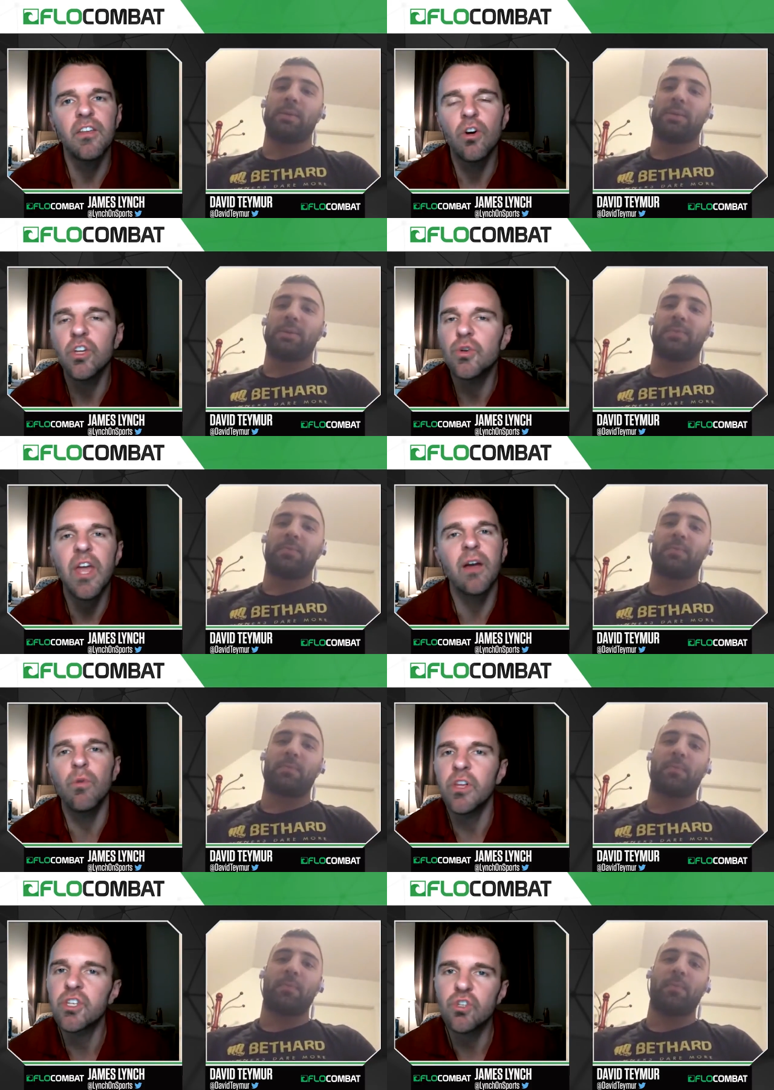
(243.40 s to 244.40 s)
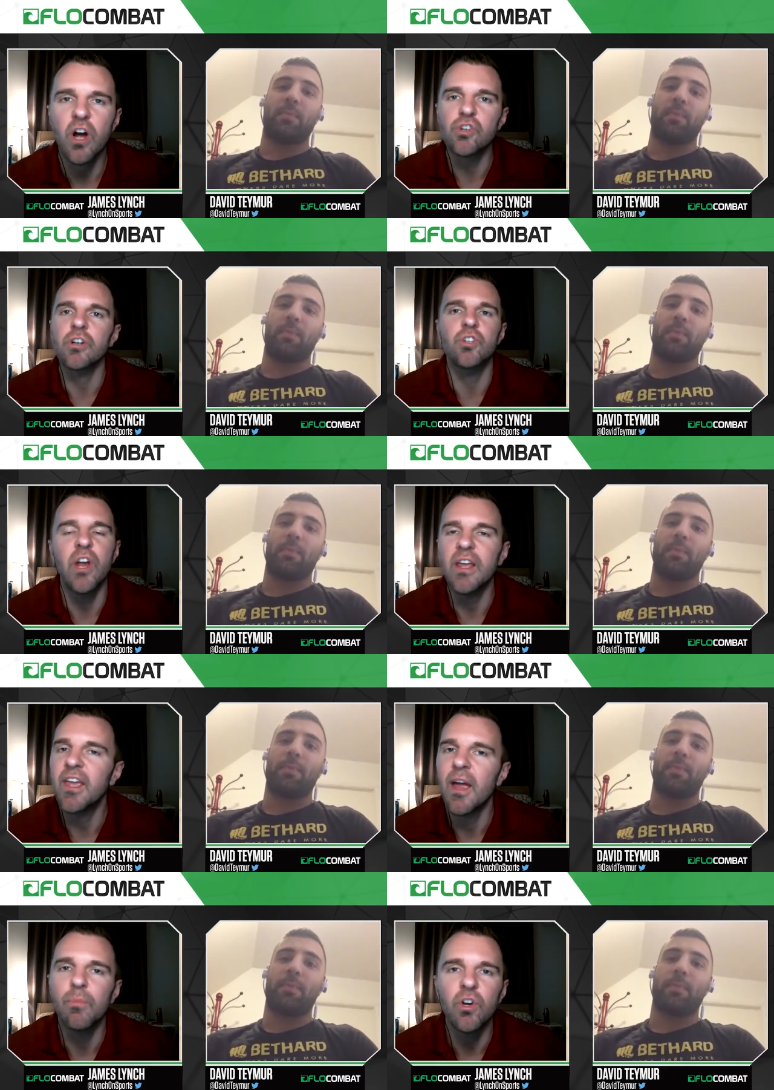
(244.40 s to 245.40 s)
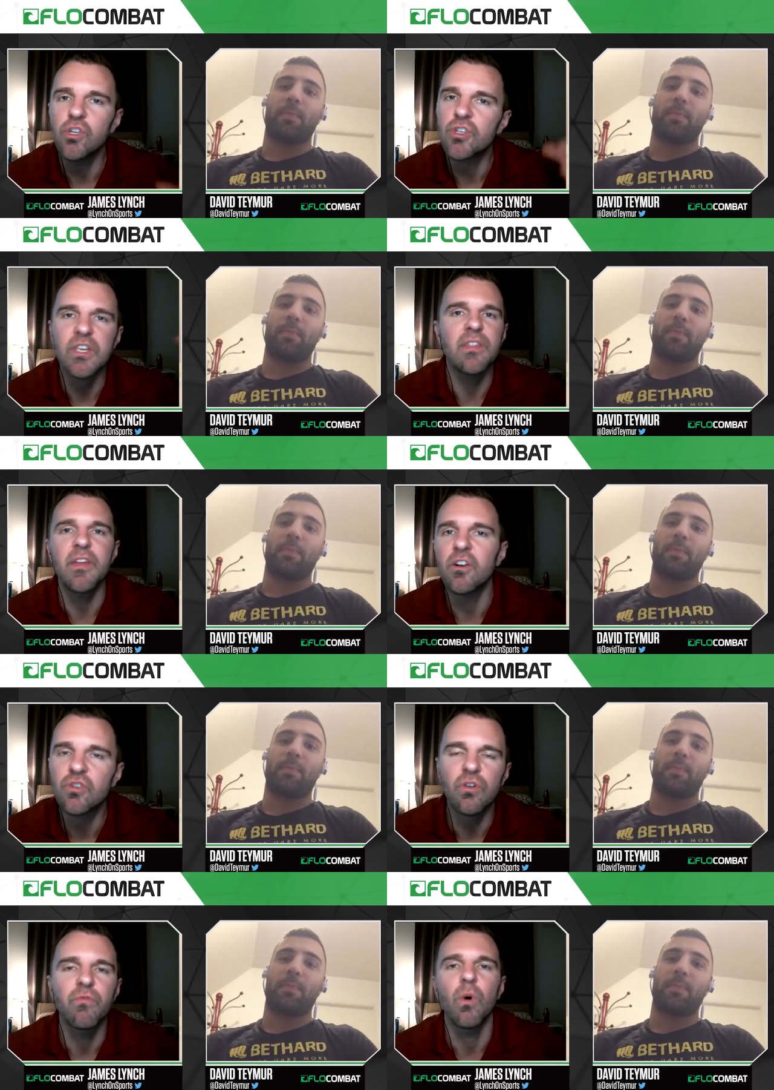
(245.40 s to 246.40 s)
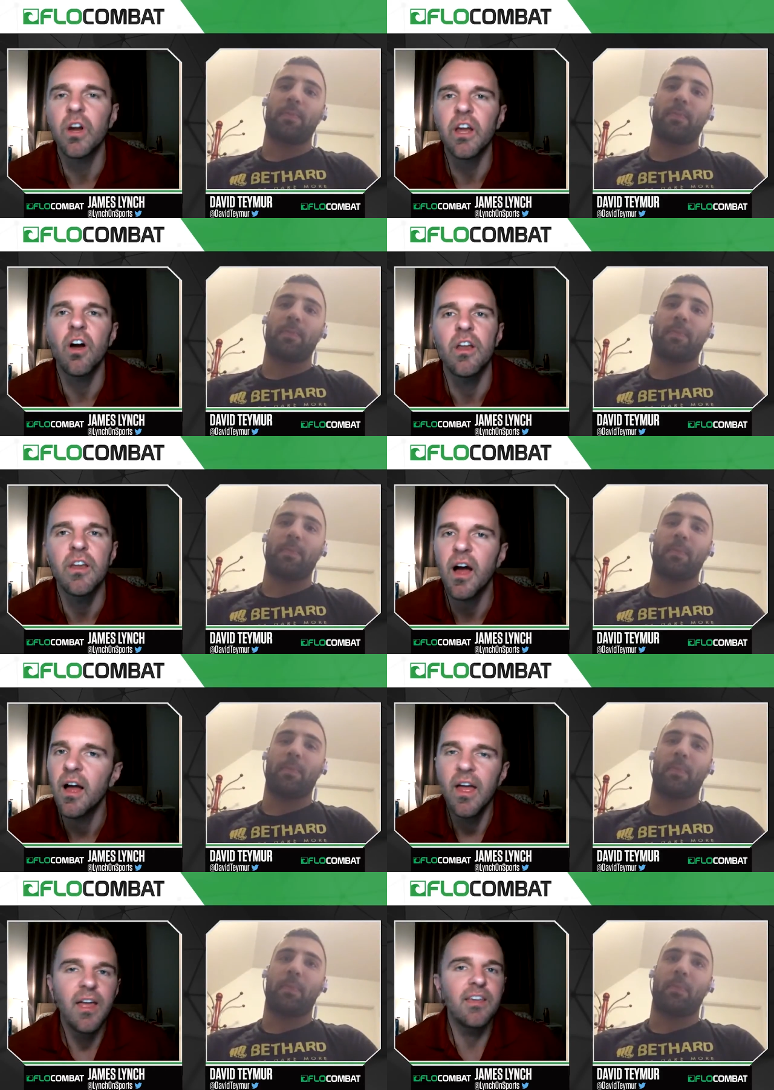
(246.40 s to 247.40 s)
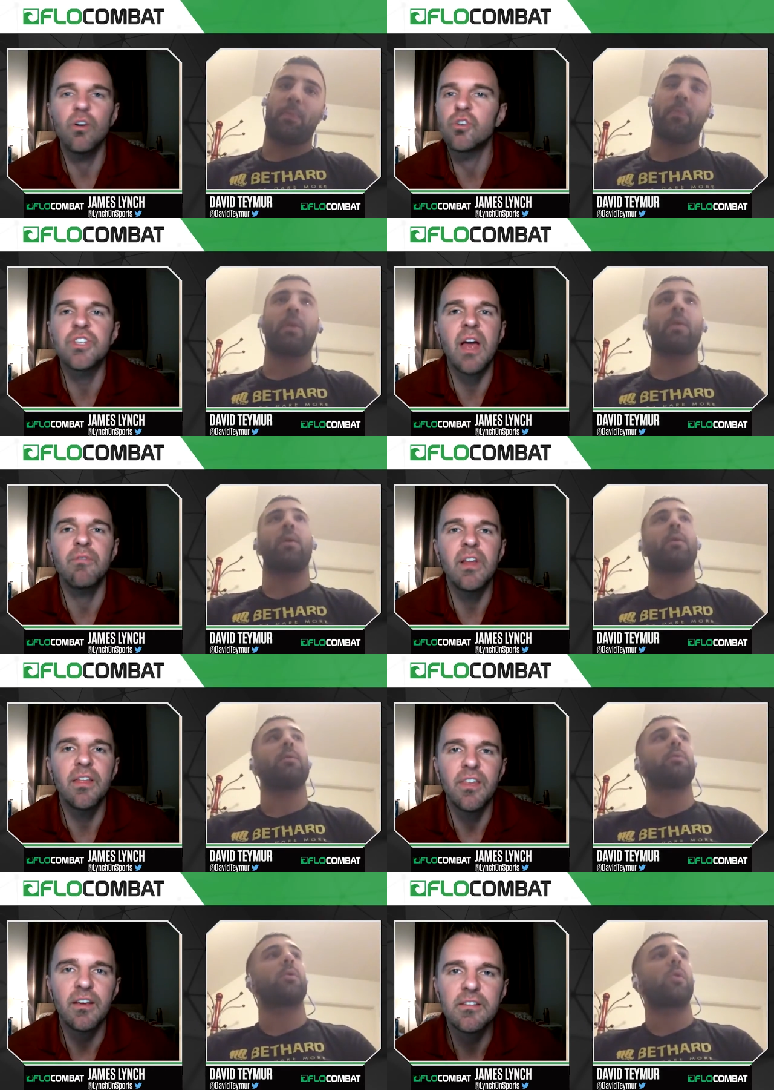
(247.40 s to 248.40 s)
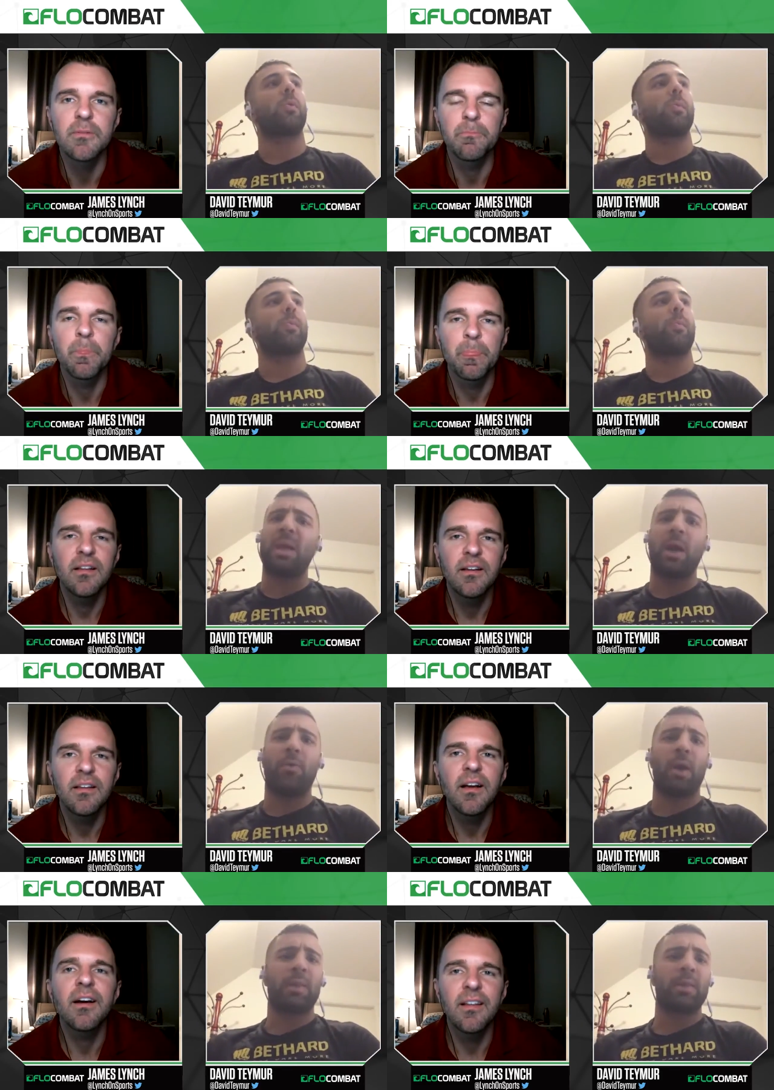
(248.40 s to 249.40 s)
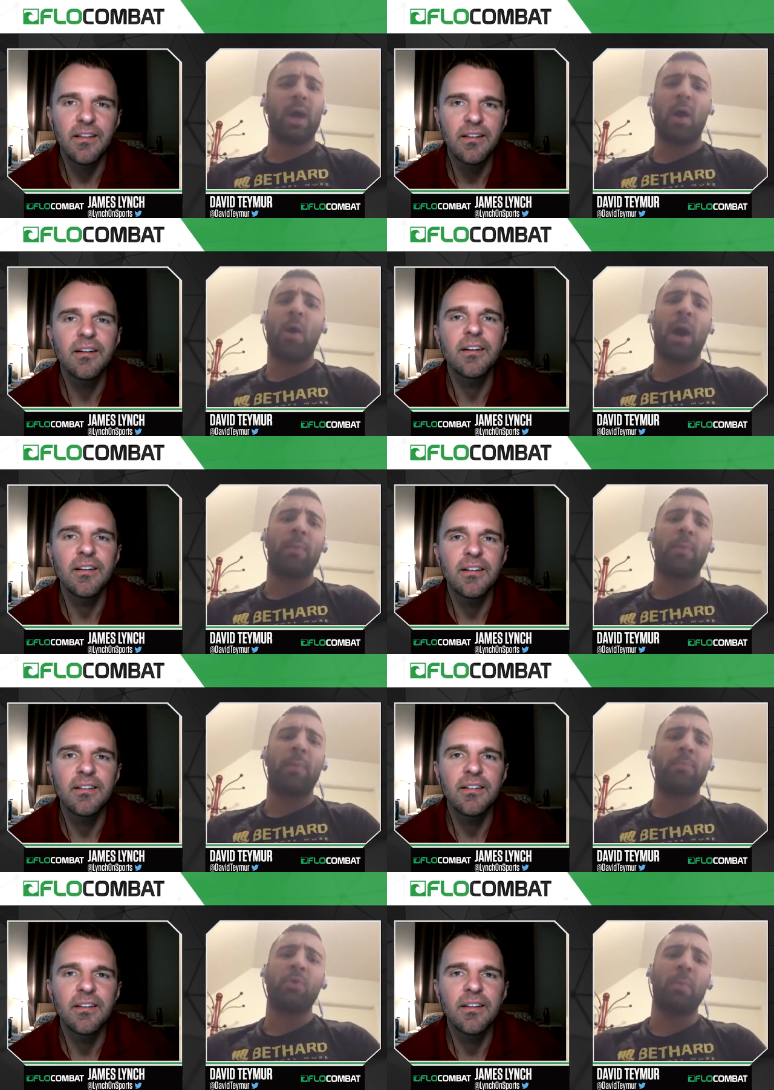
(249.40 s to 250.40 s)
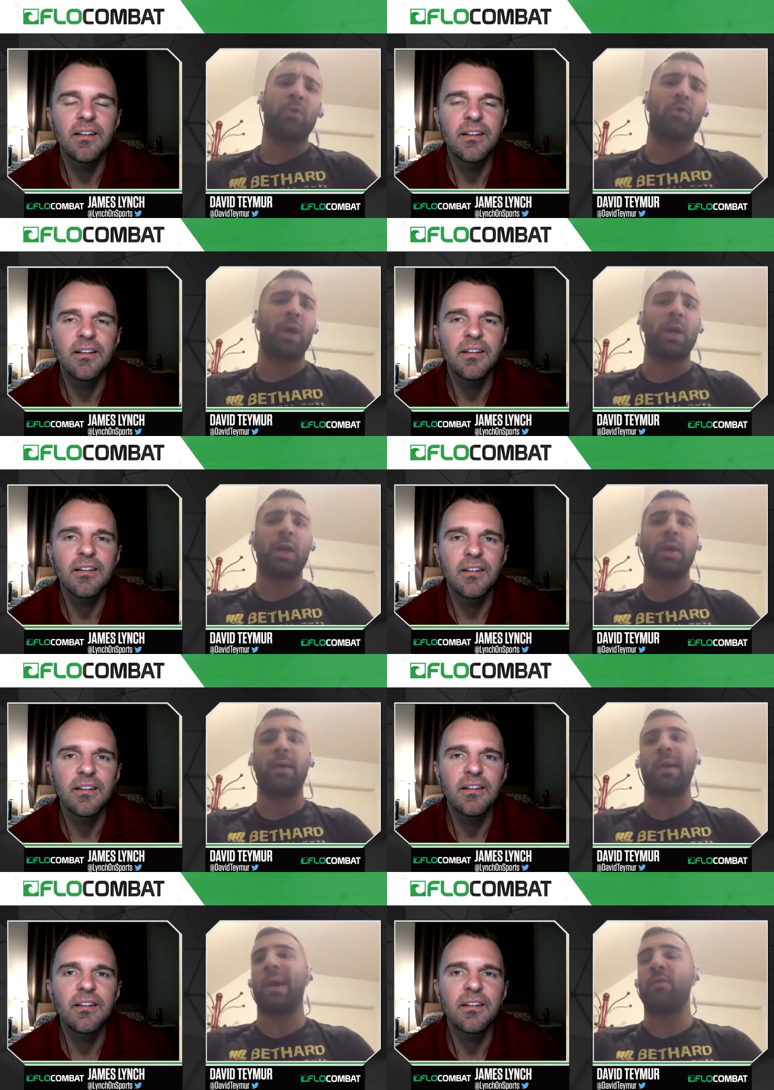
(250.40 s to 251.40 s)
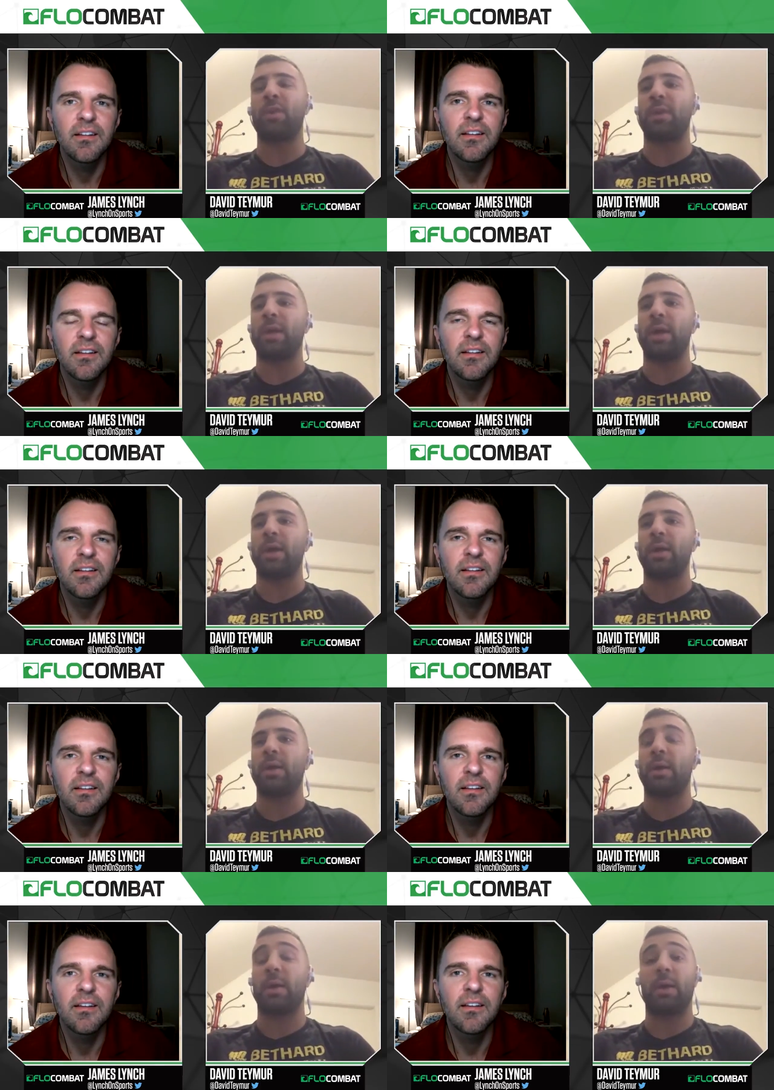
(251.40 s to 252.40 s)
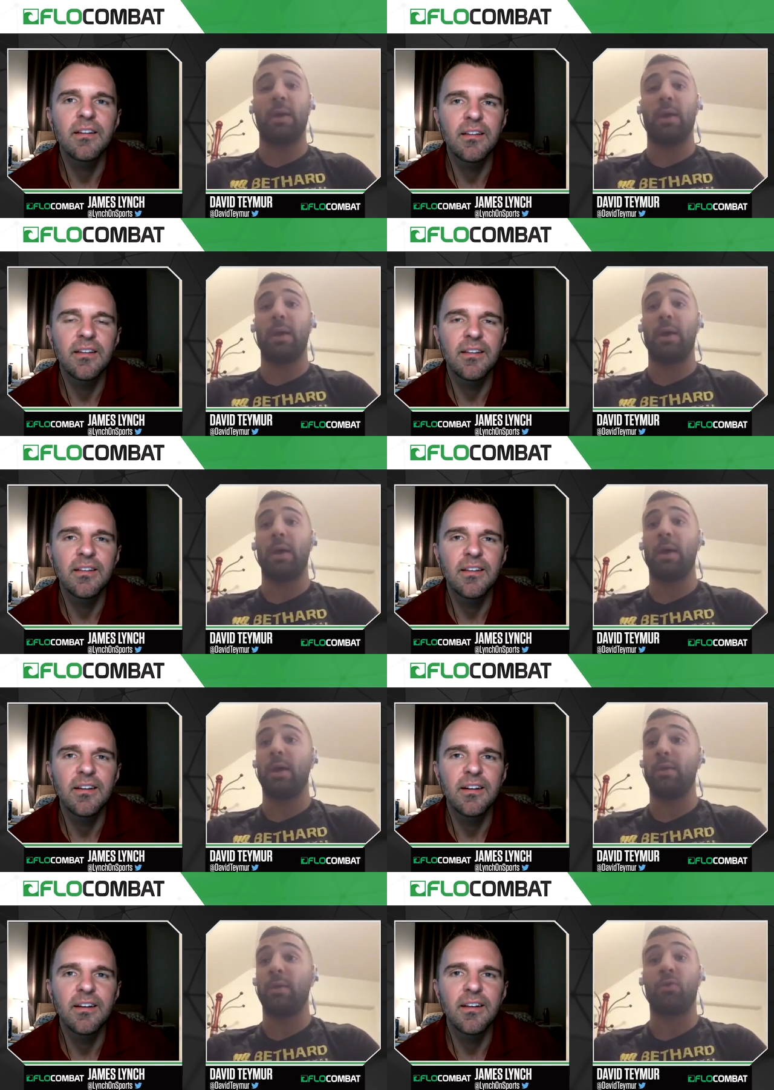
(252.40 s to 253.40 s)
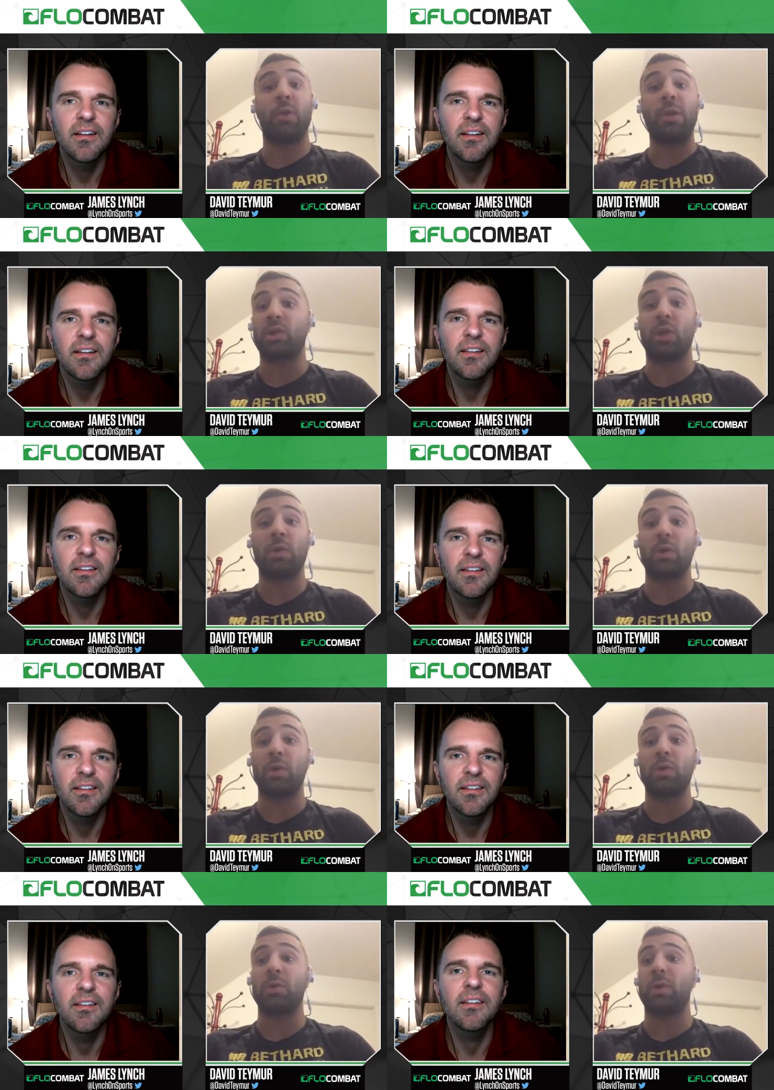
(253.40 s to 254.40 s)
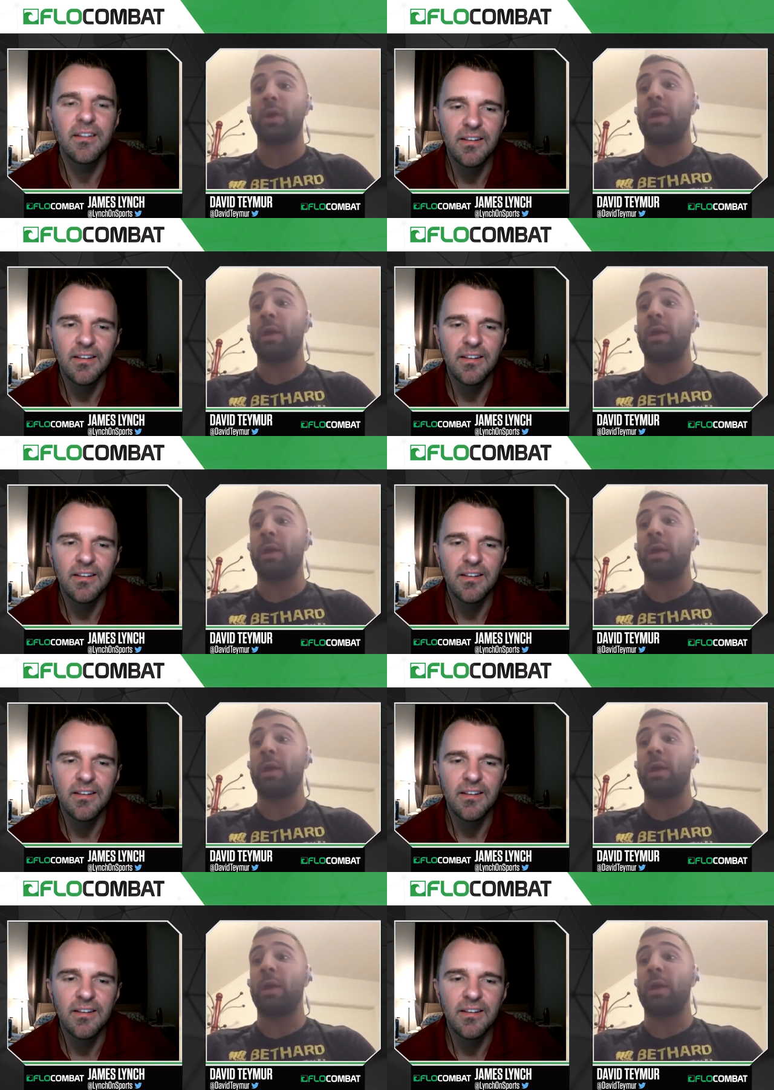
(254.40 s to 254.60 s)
Speaker 1: you know, because you can't really structure a training camp. Or are you just in there, sort of working on, uh, you know, just everyday things? Yeah,
Speaker 2: right now I'm do my training every day. Uh, the training is going good.